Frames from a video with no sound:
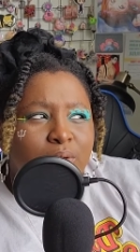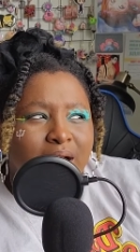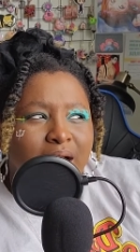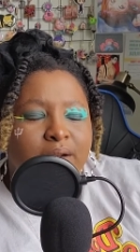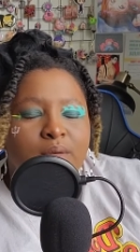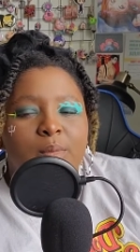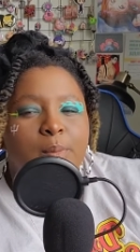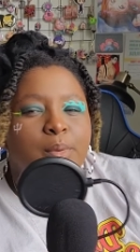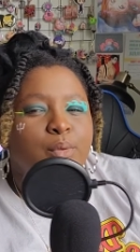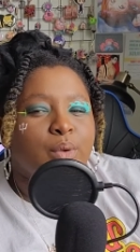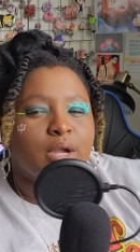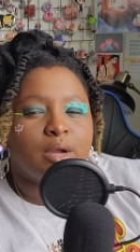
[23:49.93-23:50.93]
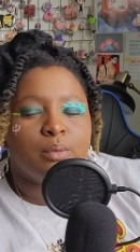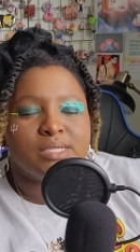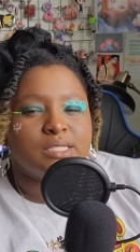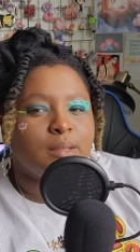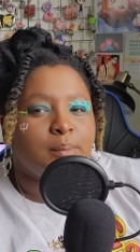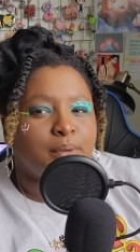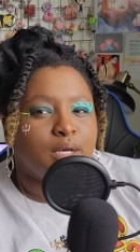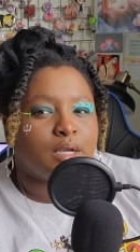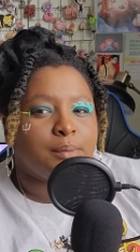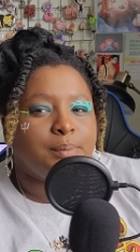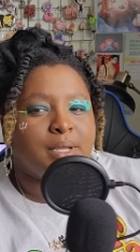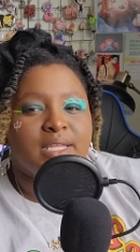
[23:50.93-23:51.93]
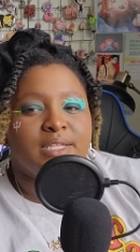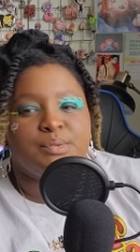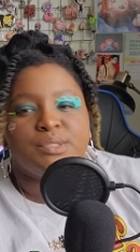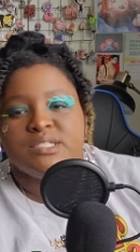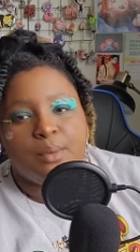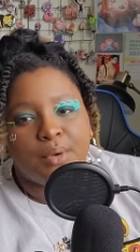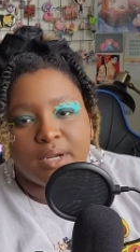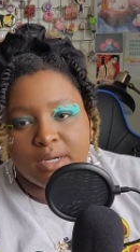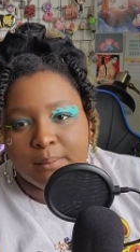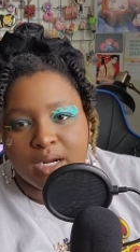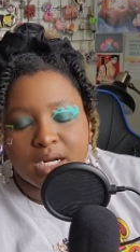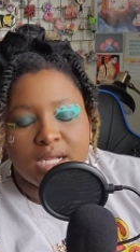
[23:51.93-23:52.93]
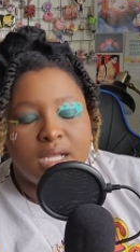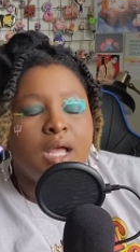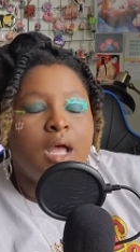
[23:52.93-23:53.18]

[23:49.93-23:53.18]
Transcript: I don't remember where it was in the book, but it was somewhere in America.